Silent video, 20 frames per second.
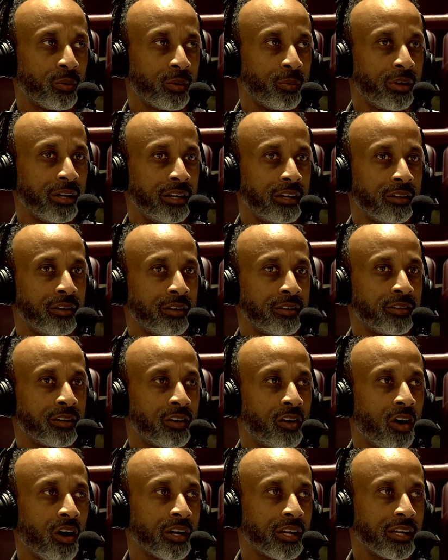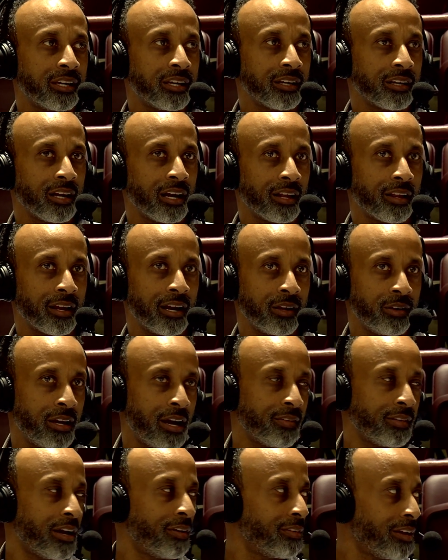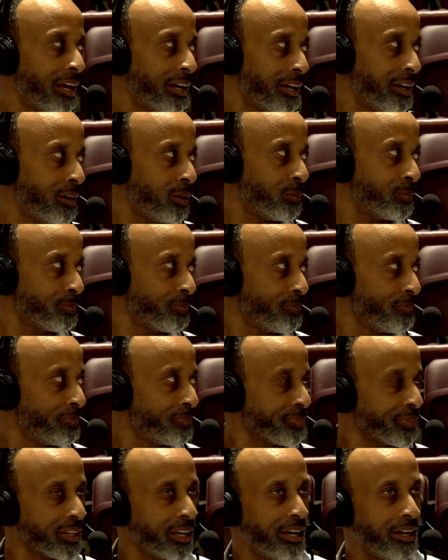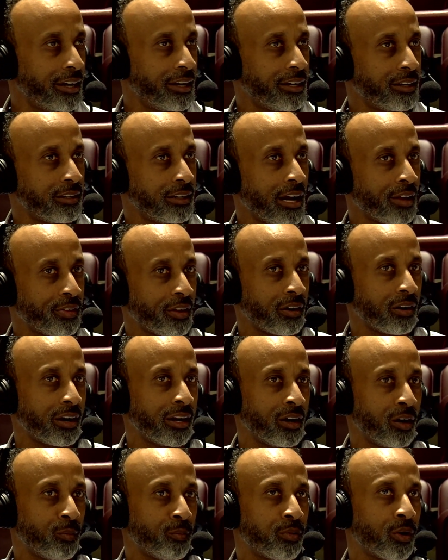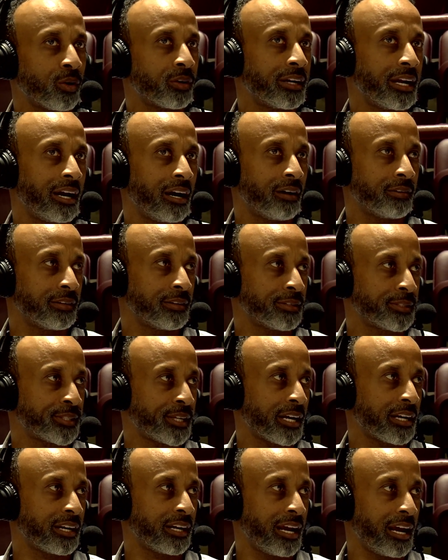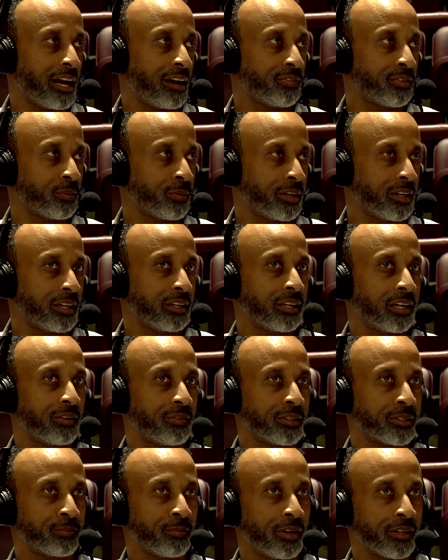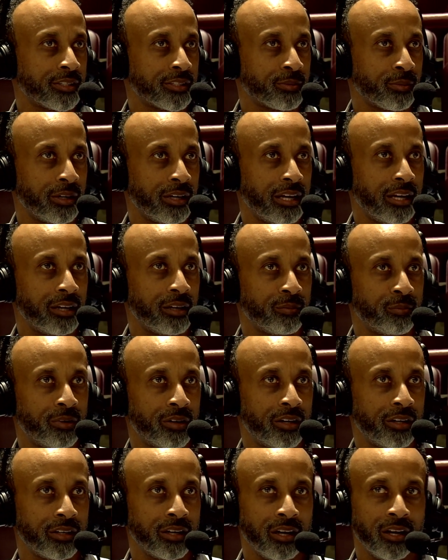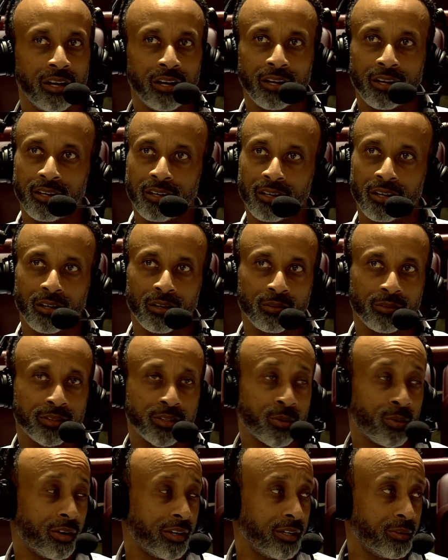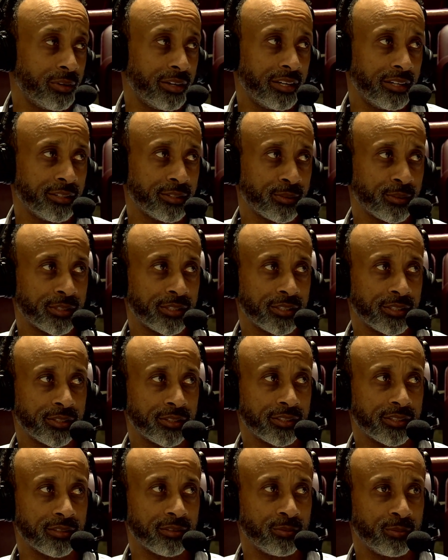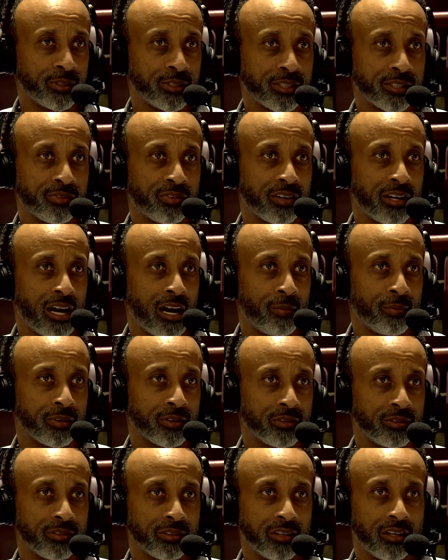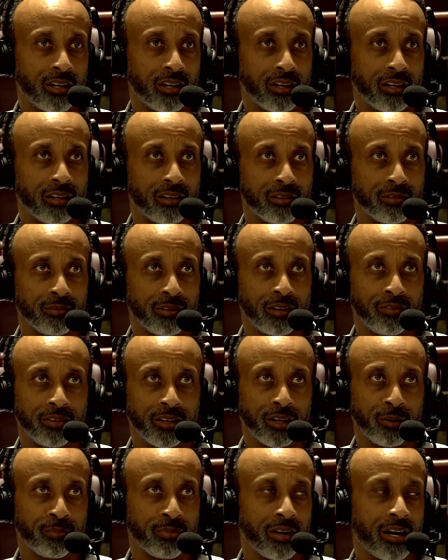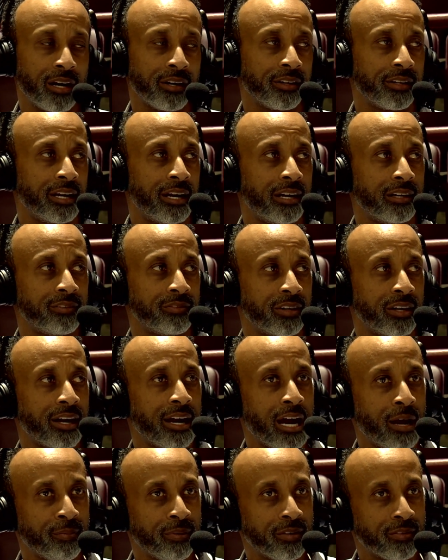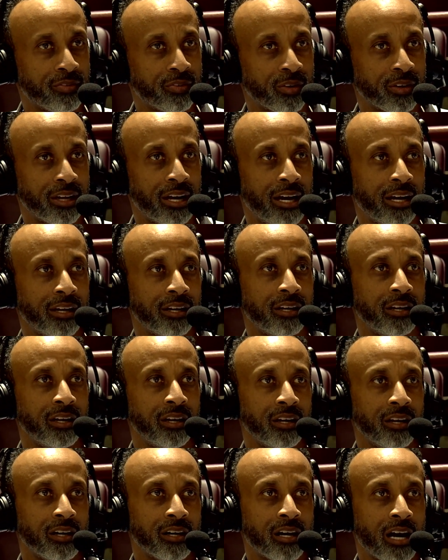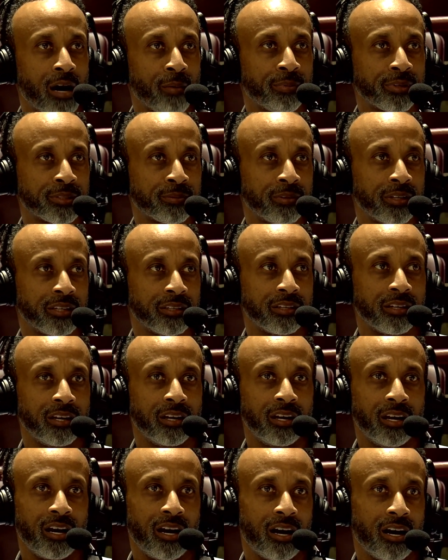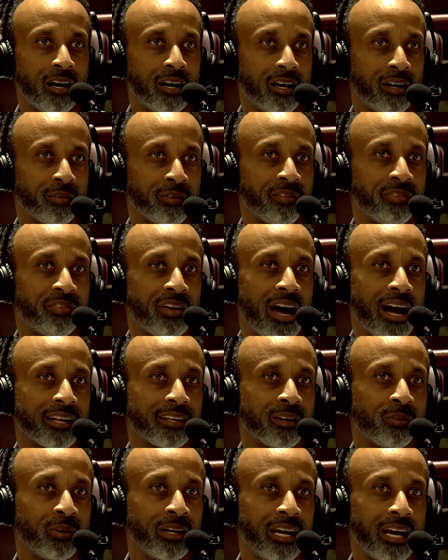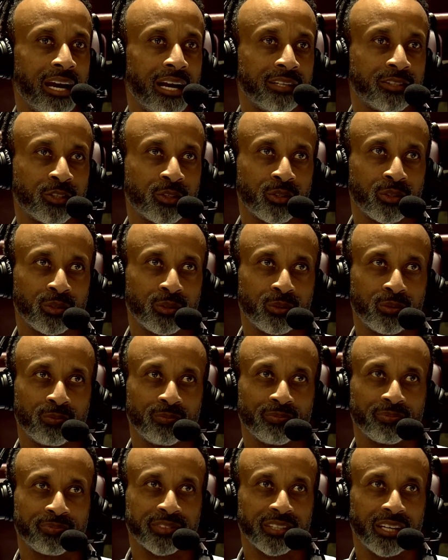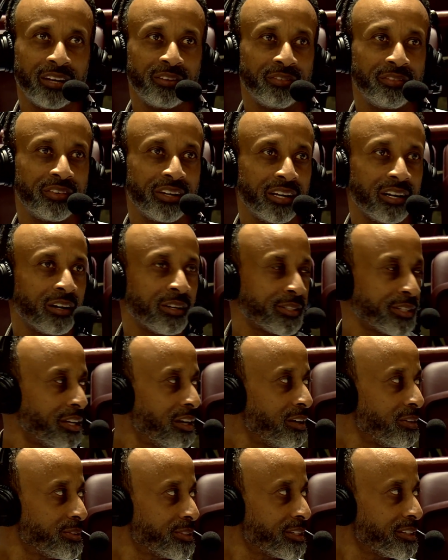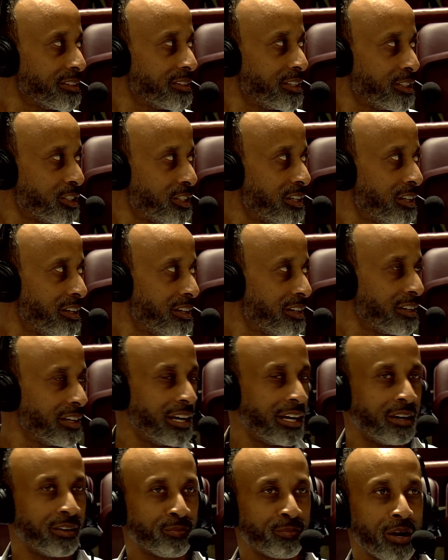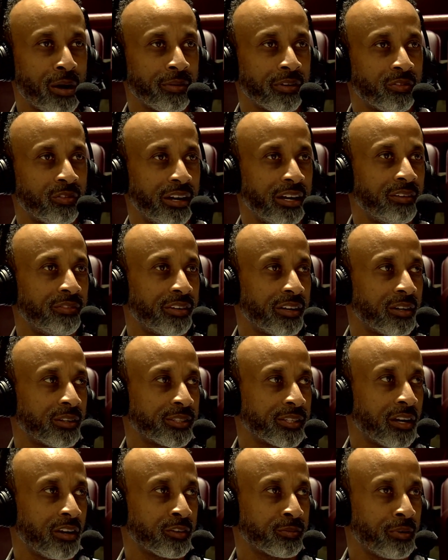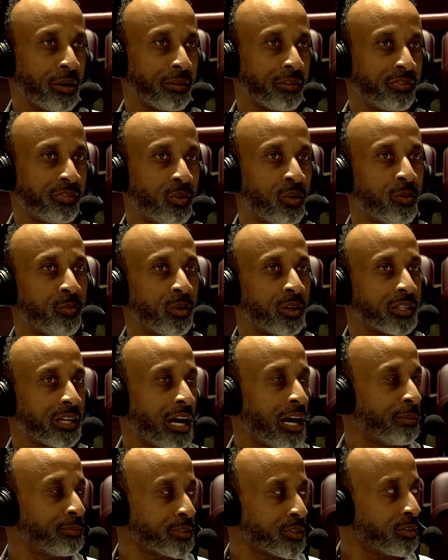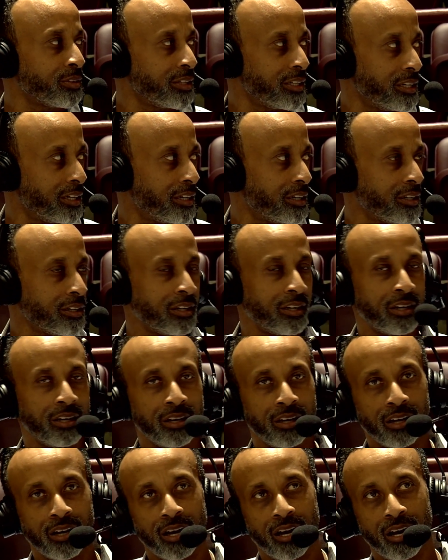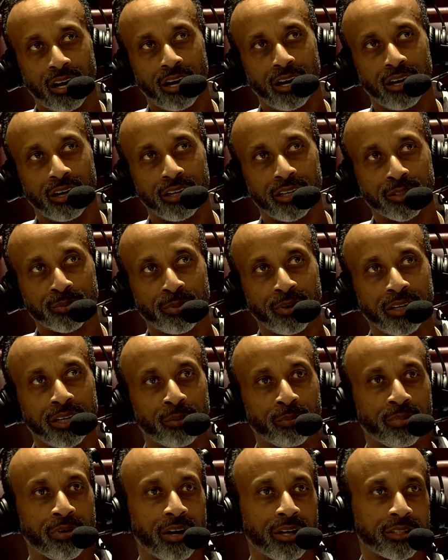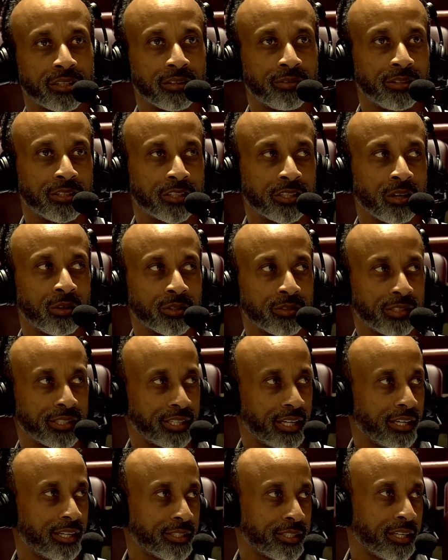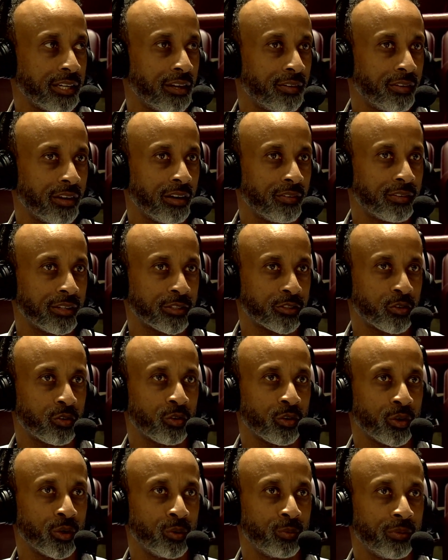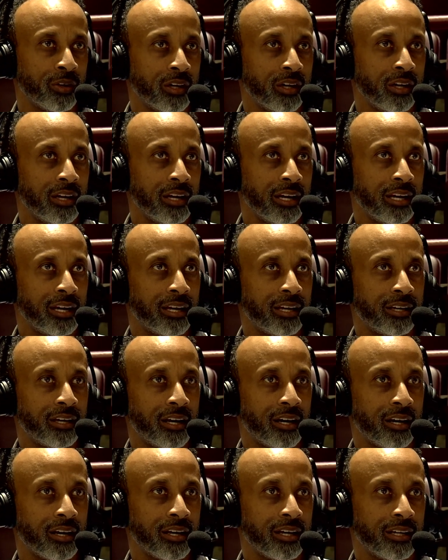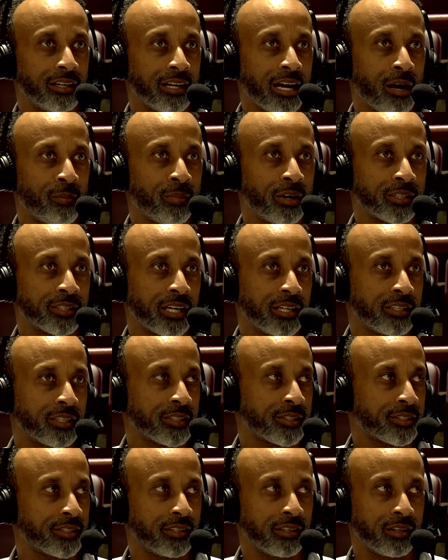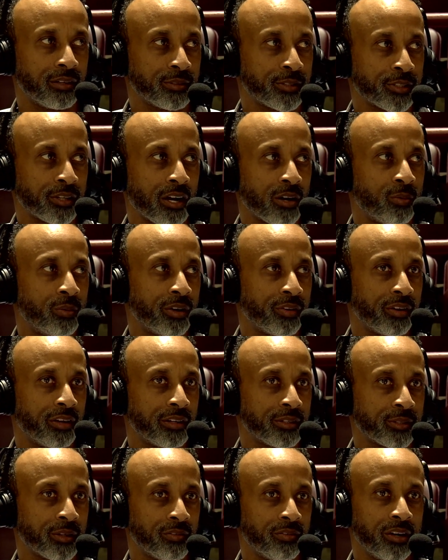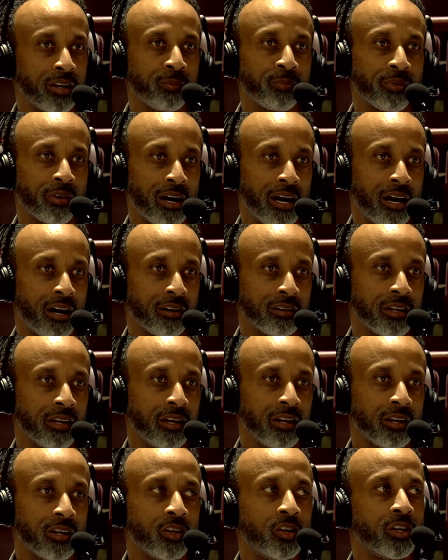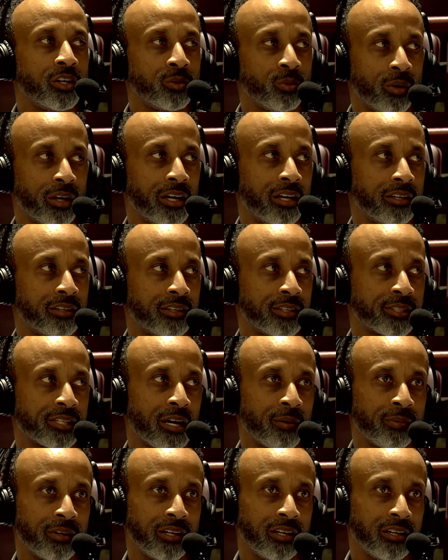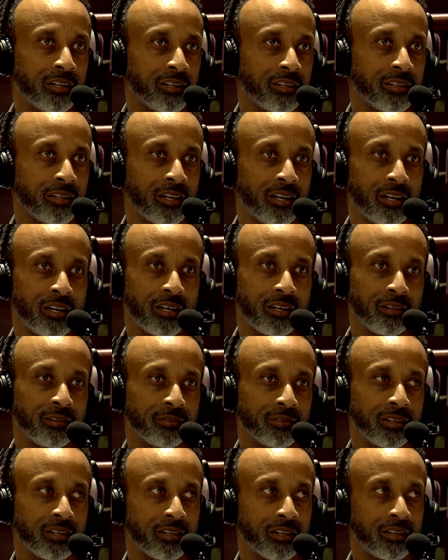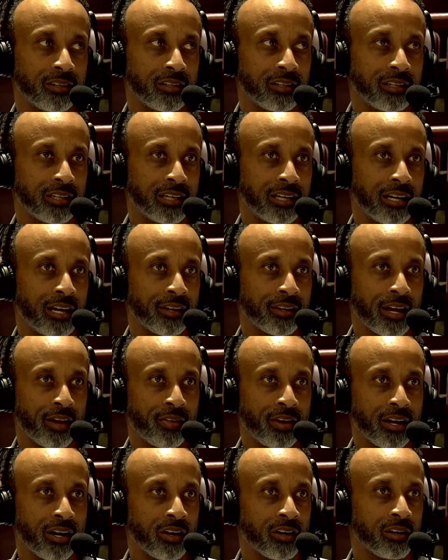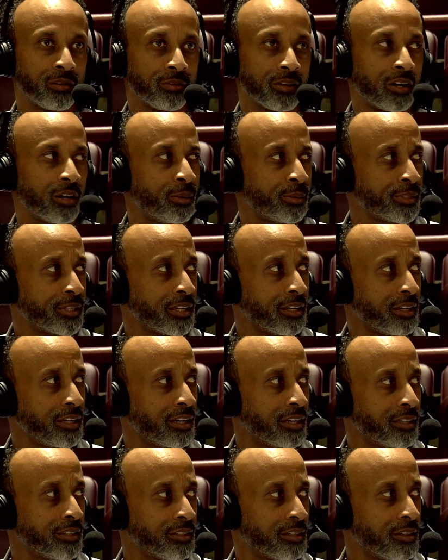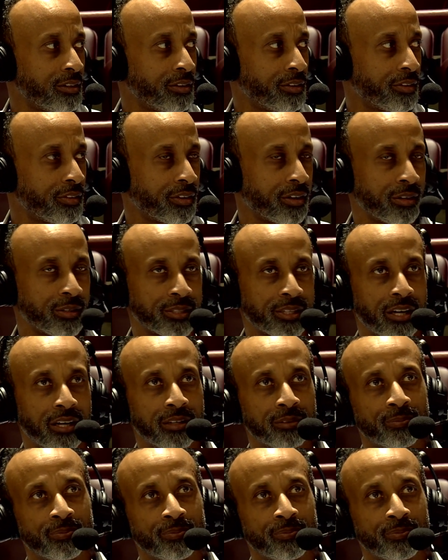We to guard a kid like that, you have to have a lot of help. And I thought our help broke down in the second half, and we didn't give as much as we needed. But you know, 20 wins, which is phenomenal. I'm very proud of that. Very happy for that accomplishment. The fact that we had to invent ourselves this year and probably reinvent ourselves probably four more times during the year is pretty impressive and shows resiliency of this group and how much they just stuck with it. So very proud. Good win this time of the year, and again, I think I heard we're hosting again on Thursday.